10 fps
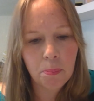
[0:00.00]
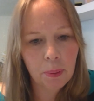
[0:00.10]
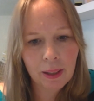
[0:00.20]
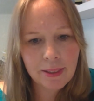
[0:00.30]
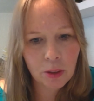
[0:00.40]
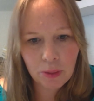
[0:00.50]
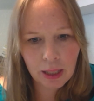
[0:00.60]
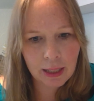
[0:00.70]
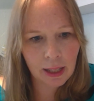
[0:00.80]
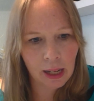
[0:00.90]
but I don't
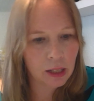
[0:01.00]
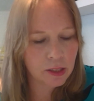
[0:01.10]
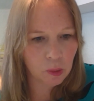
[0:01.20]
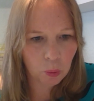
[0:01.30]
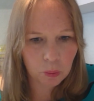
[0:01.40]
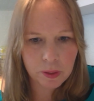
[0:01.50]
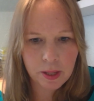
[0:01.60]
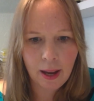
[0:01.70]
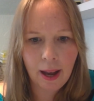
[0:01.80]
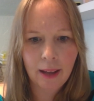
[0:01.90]
need it, I don't want
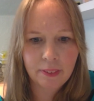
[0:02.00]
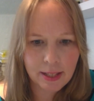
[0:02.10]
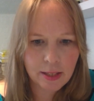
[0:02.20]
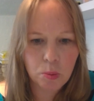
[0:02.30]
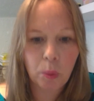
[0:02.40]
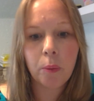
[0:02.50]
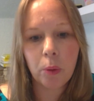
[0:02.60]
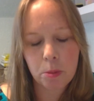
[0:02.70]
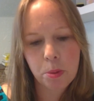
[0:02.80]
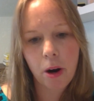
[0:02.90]
it, and this is what I
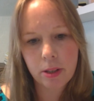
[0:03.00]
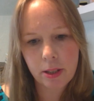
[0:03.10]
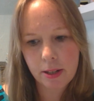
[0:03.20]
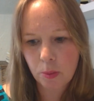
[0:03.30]
want to prioritize.